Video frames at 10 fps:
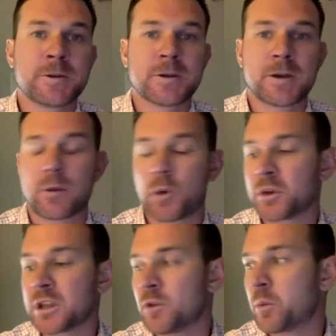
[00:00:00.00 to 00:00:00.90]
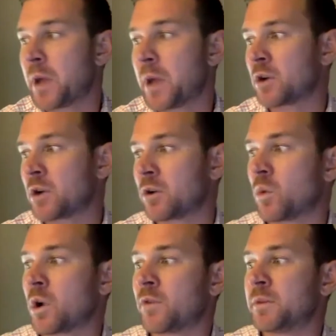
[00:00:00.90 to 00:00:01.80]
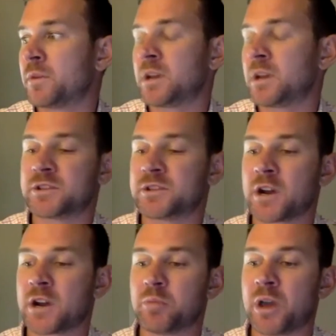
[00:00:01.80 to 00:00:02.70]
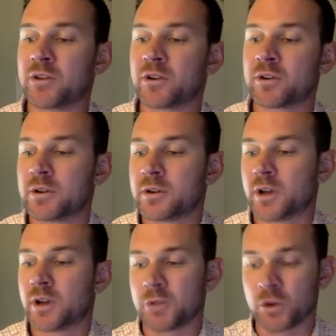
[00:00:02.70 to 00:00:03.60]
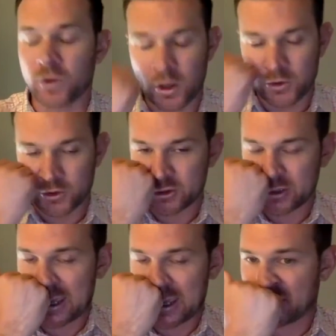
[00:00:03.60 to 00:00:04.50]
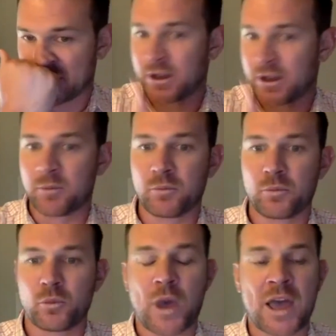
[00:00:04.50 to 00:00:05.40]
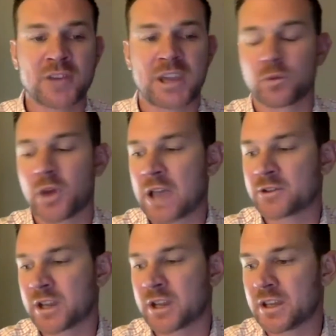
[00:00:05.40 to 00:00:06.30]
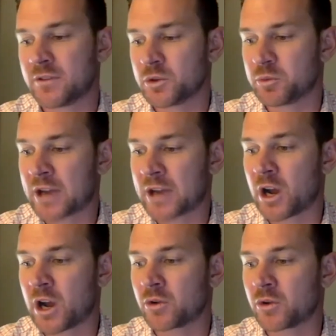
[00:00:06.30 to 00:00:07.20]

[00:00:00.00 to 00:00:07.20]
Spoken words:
I'm going to give you background on one of them. His name is Gary Bender. You'll understand as I give you his background